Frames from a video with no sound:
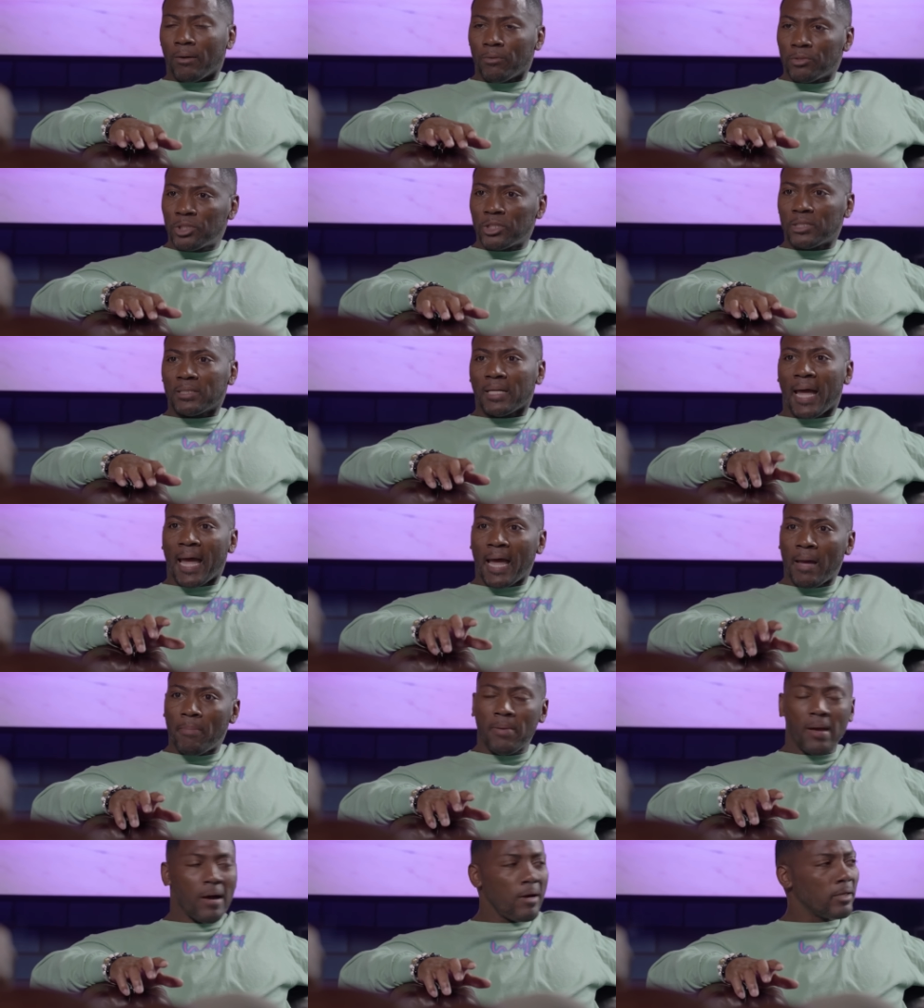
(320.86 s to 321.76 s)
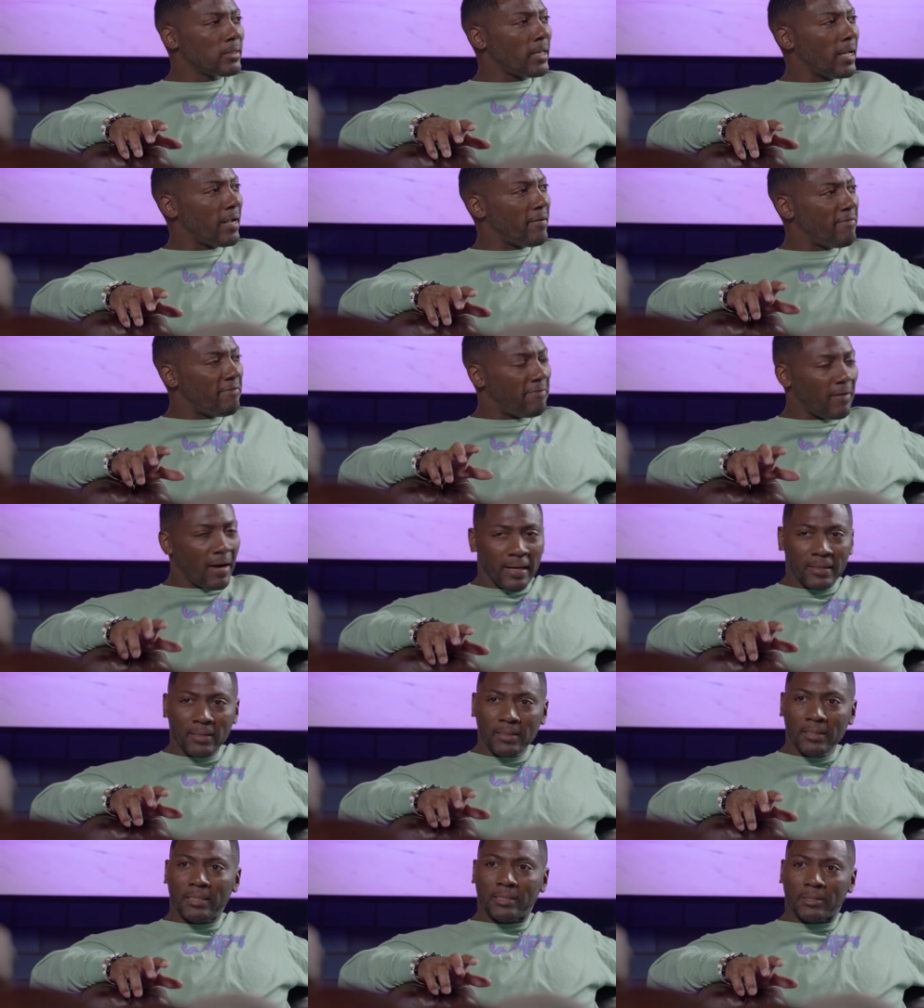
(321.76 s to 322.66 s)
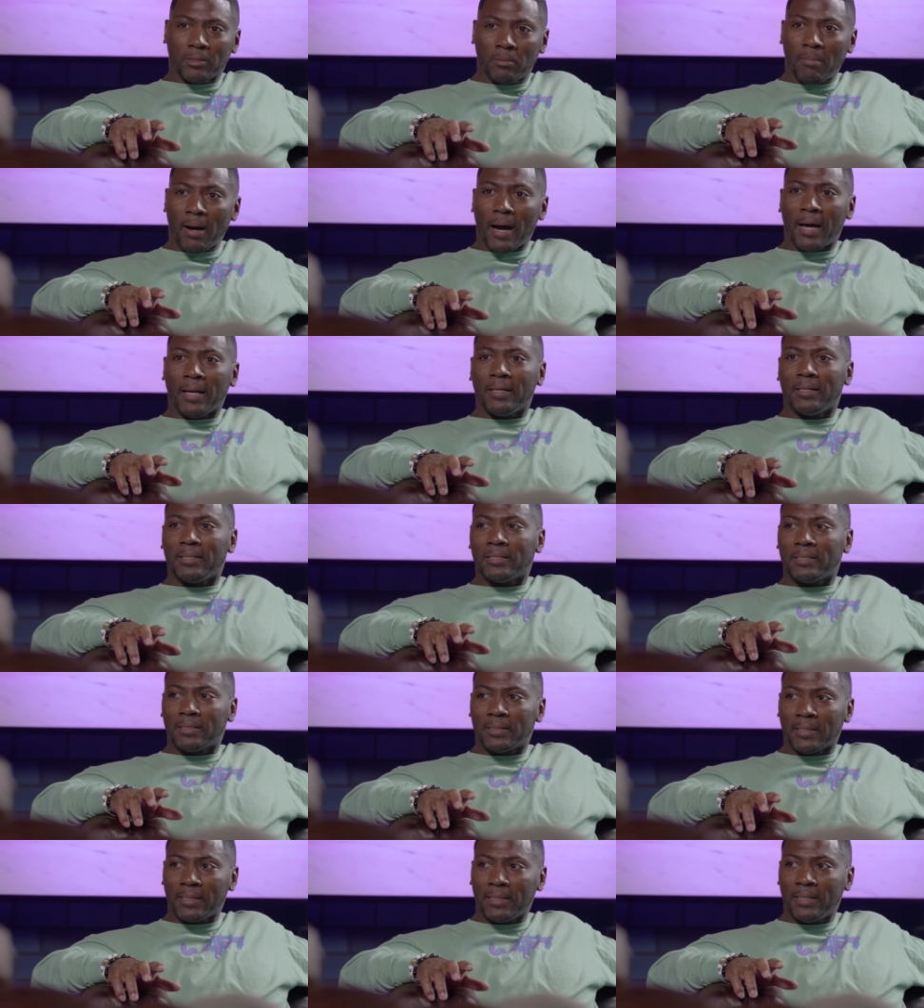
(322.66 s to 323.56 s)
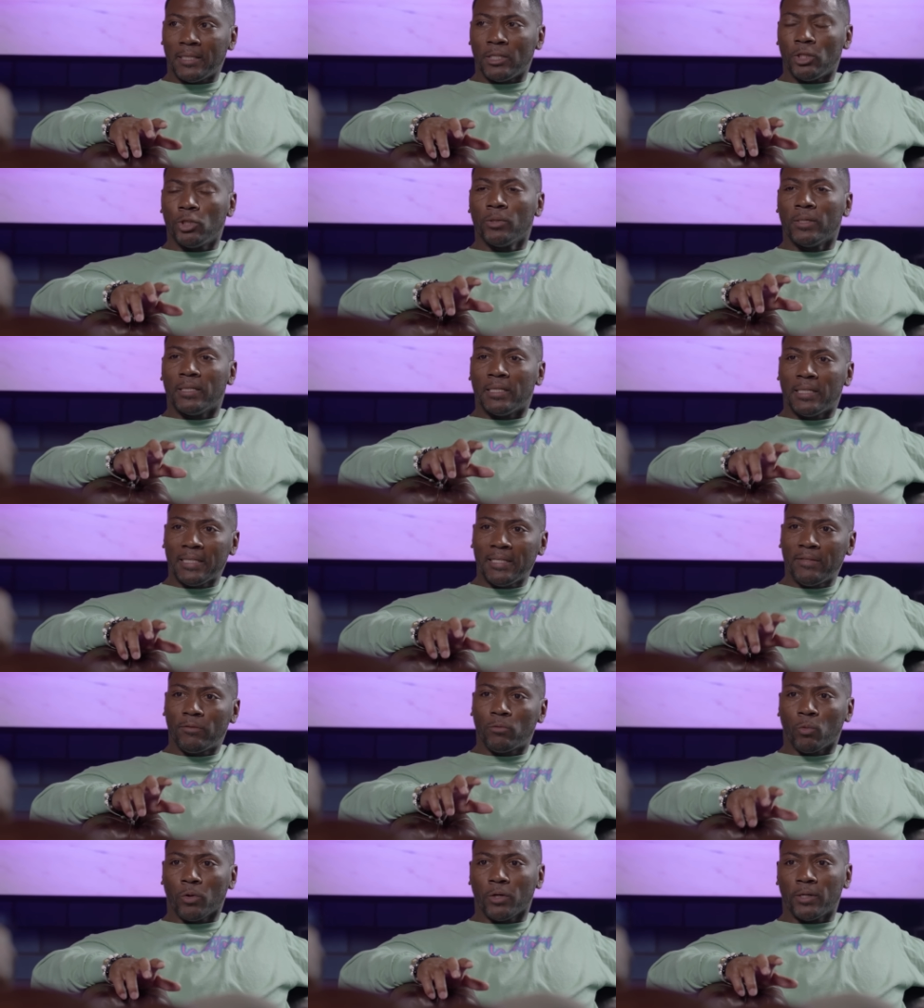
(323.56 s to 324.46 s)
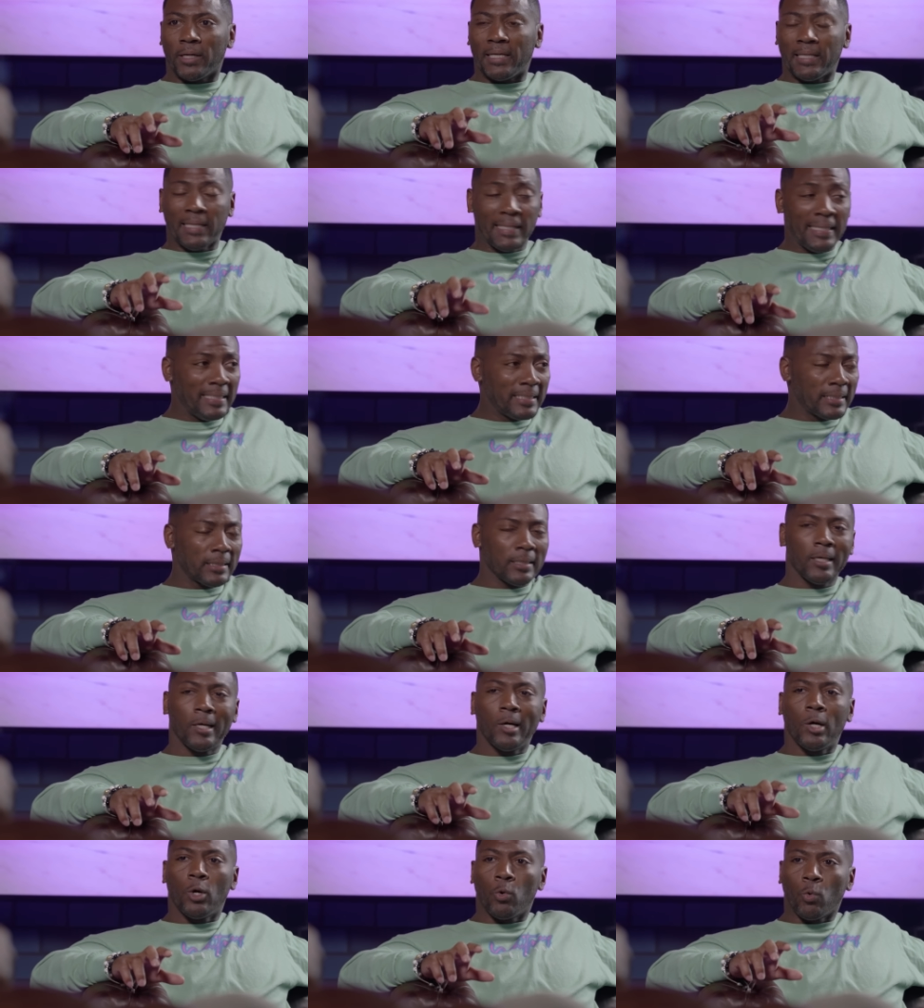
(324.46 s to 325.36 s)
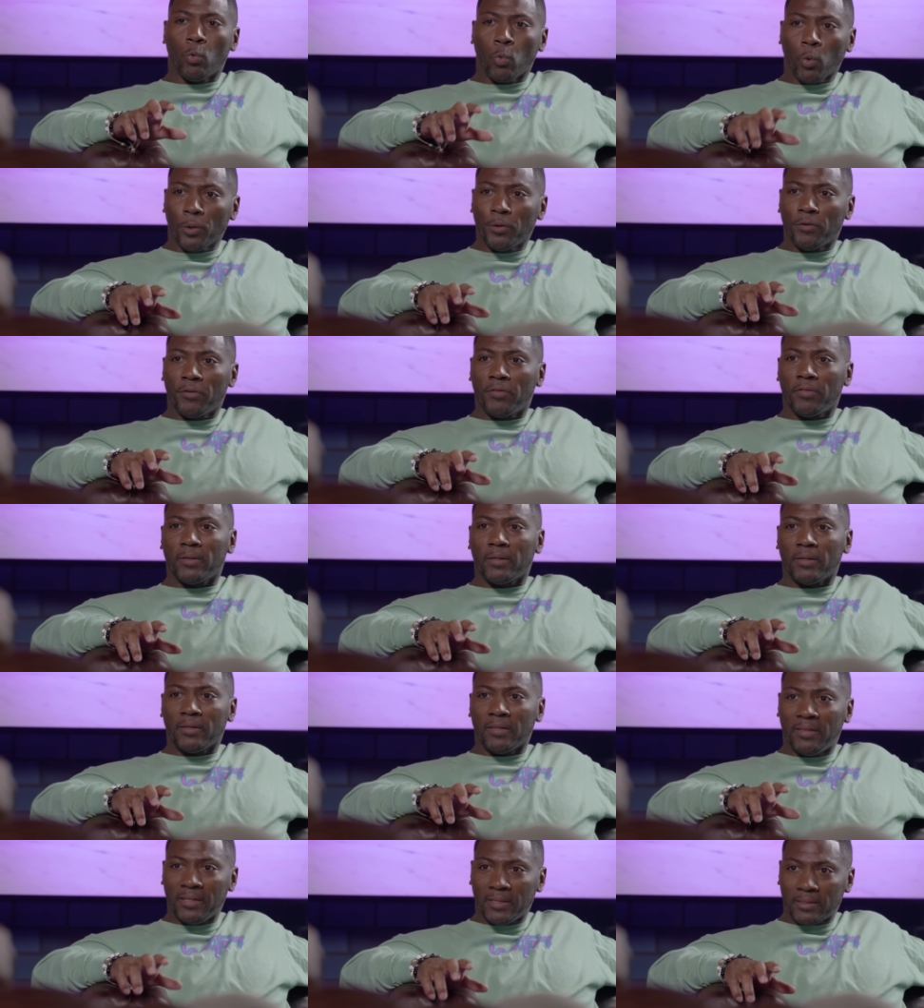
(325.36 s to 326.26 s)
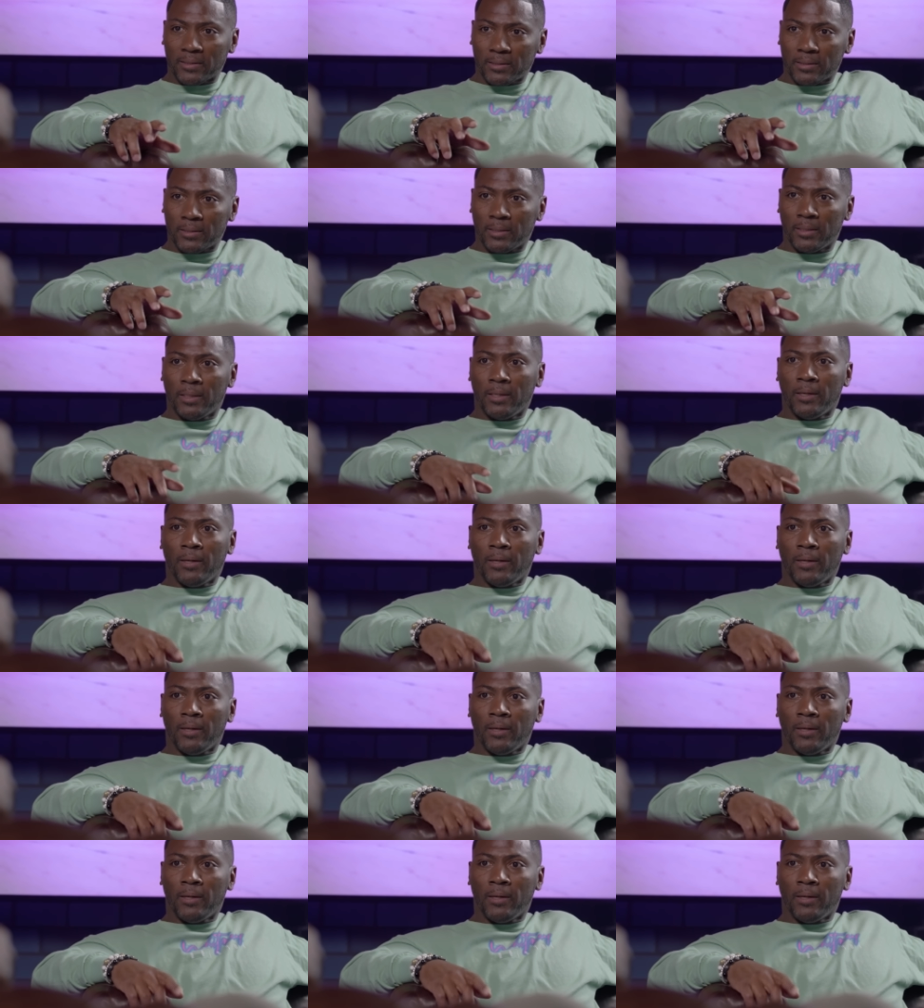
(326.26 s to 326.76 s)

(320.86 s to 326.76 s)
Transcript: I was just happy. I was like, finally somebody is saying you're at least worth this.